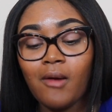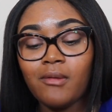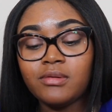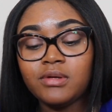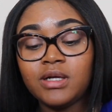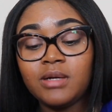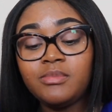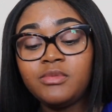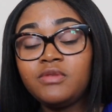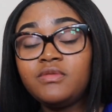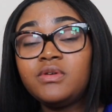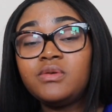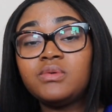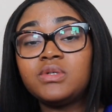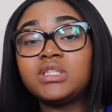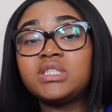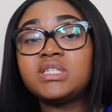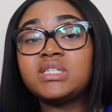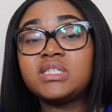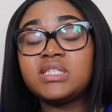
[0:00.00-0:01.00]
That movie
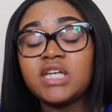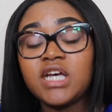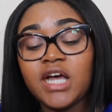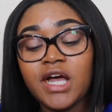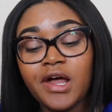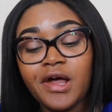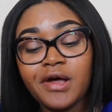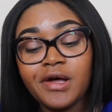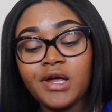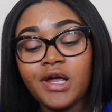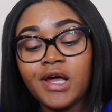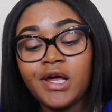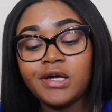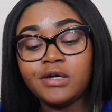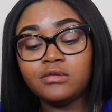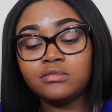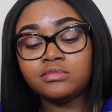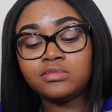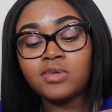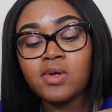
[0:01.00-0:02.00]
was sick,
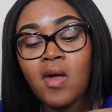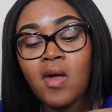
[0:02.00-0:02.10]
and